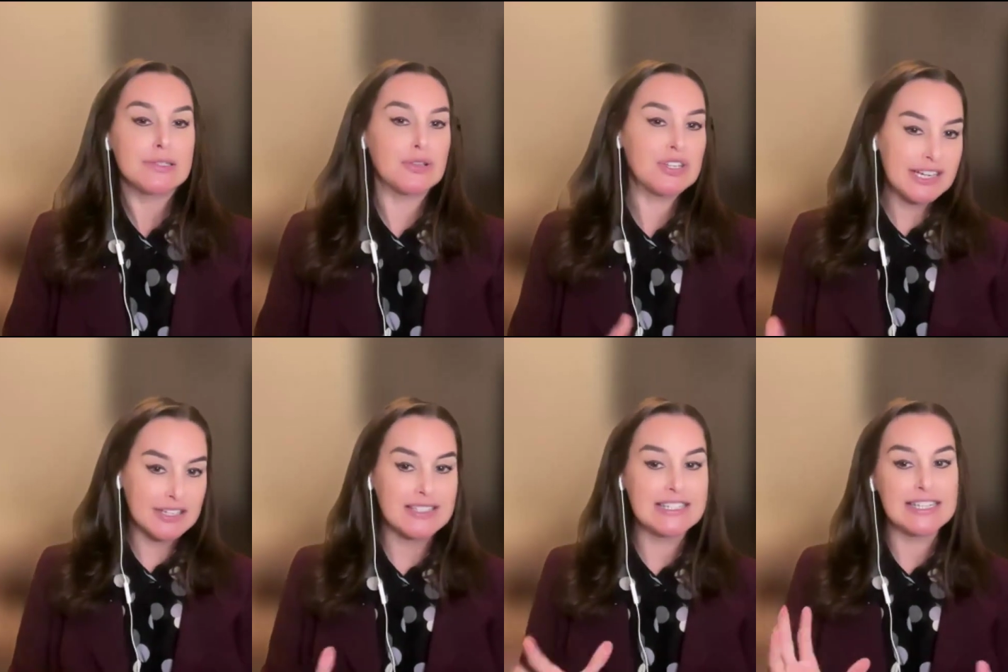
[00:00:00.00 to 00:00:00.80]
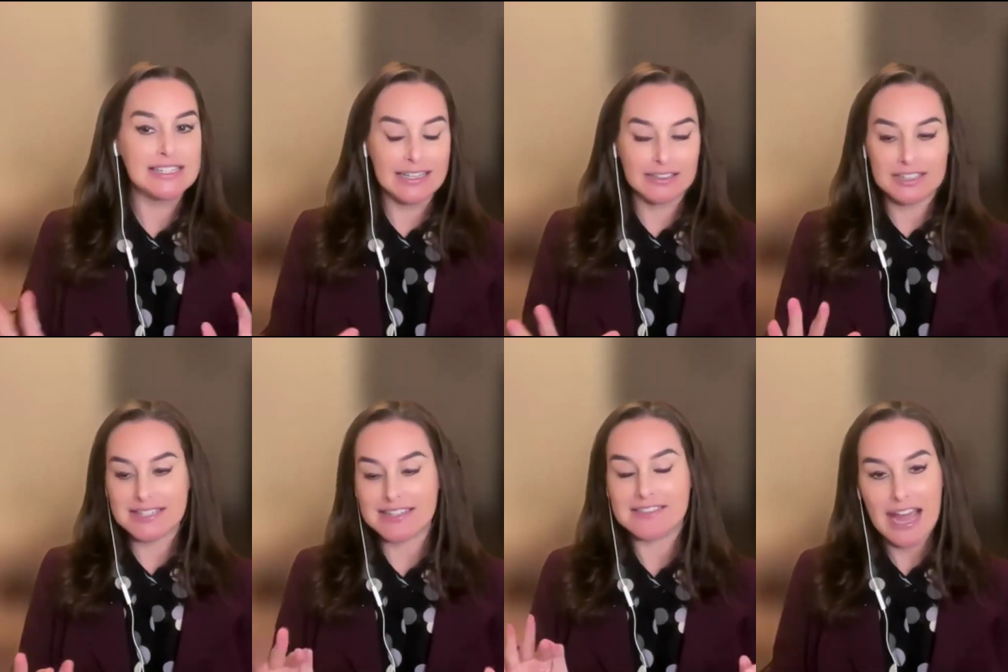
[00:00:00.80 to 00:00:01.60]
So these texts did, at
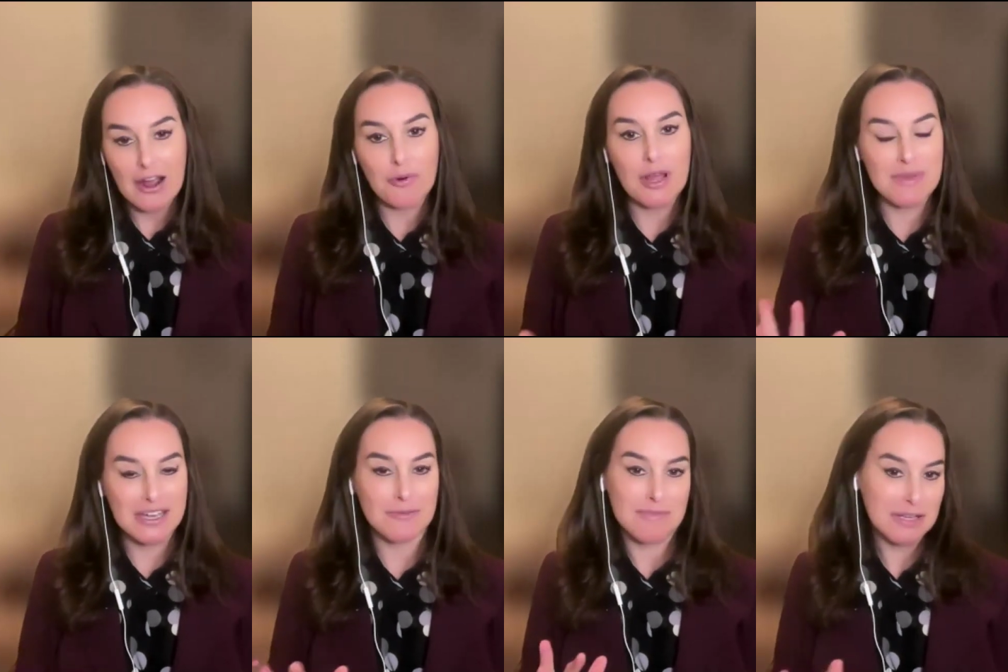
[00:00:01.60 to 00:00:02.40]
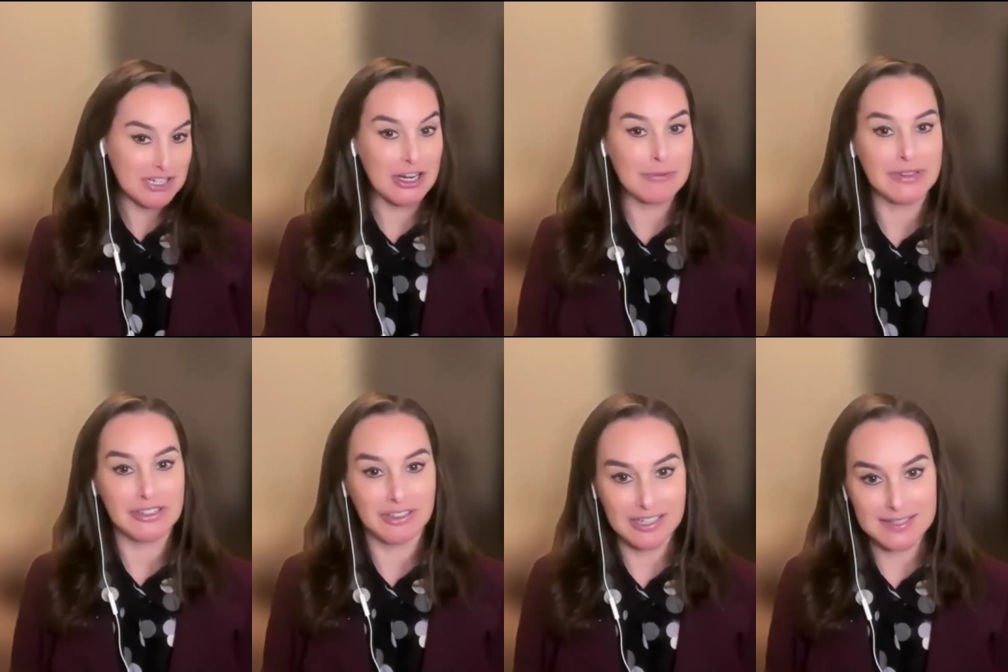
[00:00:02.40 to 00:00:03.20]
least in that way, make my job a
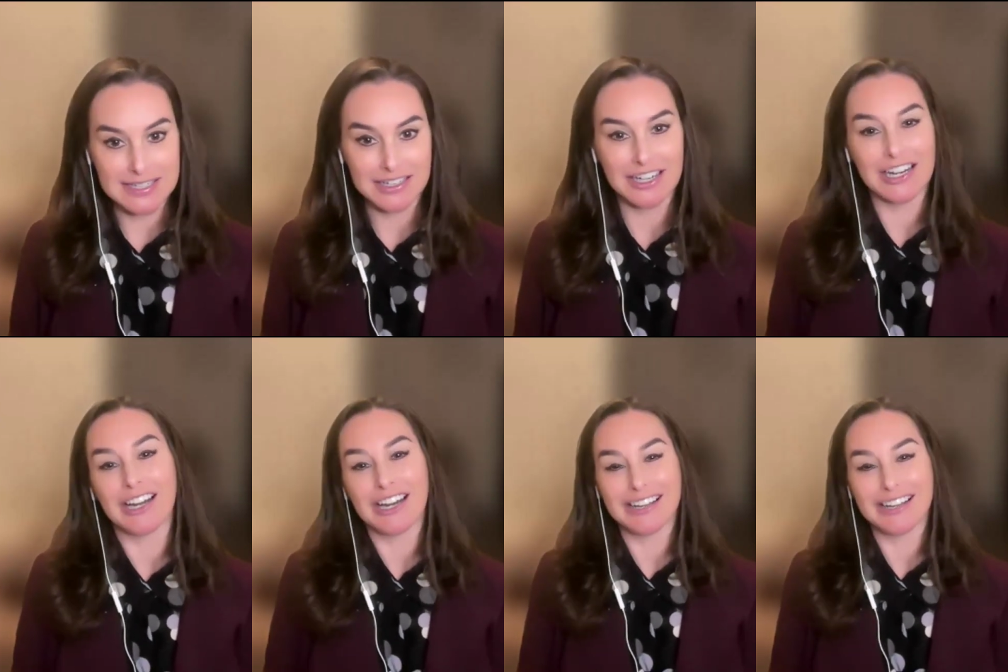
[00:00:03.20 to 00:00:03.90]
little easier.